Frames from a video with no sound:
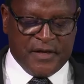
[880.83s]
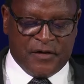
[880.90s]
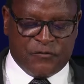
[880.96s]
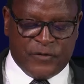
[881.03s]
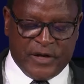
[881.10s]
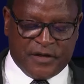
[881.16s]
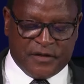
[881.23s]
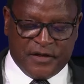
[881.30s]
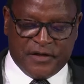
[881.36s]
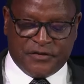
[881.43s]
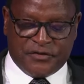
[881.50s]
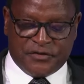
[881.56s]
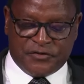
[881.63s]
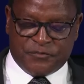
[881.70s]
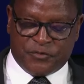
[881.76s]

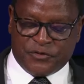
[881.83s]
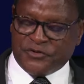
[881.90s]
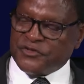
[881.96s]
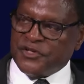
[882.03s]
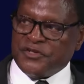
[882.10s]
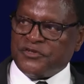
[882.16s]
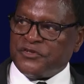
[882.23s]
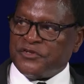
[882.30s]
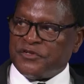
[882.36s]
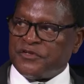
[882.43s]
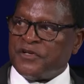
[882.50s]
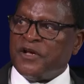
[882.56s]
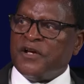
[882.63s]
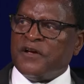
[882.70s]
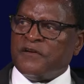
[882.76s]
regulations, procedures
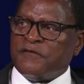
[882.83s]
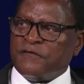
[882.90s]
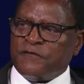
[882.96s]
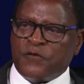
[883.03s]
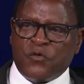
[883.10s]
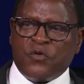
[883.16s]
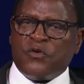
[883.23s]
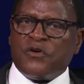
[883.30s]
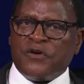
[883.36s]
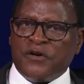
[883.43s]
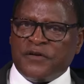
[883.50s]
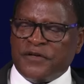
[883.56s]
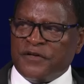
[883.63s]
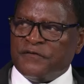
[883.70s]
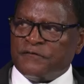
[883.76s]
for
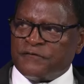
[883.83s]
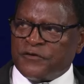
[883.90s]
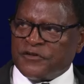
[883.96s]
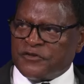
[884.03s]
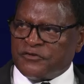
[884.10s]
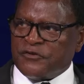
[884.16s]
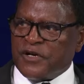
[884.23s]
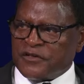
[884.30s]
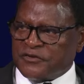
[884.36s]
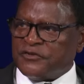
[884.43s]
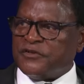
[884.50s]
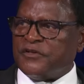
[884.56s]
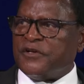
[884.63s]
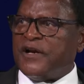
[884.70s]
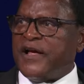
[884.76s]

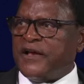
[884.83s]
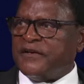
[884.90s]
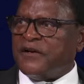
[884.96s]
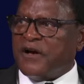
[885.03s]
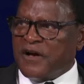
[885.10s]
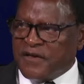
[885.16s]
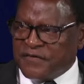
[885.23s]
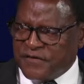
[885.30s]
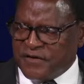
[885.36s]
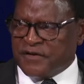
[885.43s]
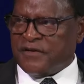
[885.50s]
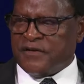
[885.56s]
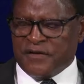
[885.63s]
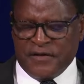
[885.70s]
infrastructure and other